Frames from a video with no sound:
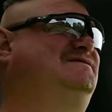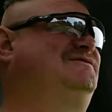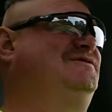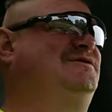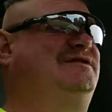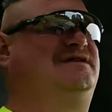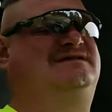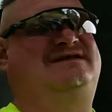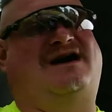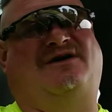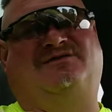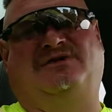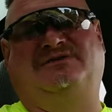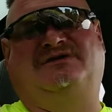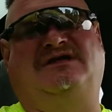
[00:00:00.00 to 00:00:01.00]
for this
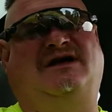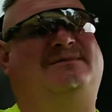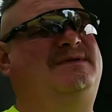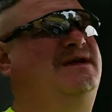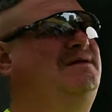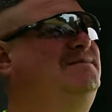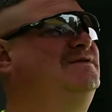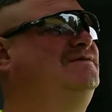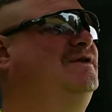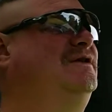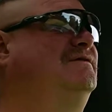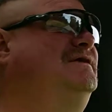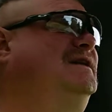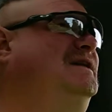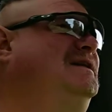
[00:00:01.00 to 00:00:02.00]
off-road club that I'm
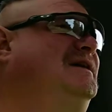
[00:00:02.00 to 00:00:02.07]
involved in.